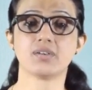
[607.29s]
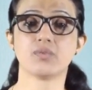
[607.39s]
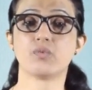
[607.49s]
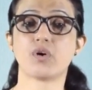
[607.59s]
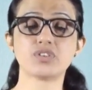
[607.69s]

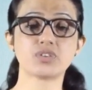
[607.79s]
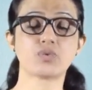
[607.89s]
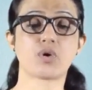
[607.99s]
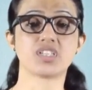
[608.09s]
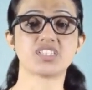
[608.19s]
water
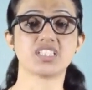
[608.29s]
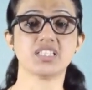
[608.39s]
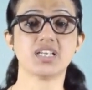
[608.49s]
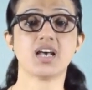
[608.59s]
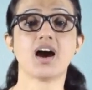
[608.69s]

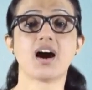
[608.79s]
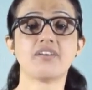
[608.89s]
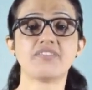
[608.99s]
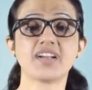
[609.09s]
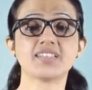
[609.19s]
quality
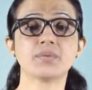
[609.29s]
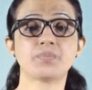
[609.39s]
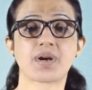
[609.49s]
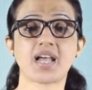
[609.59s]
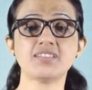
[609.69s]
affect the
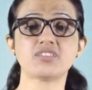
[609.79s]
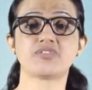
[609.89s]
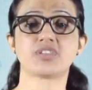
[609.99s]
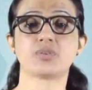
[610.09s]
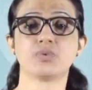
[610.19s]
price
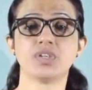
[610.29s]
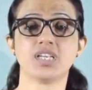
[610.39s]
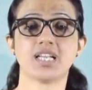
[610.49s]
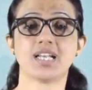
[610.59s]
of the good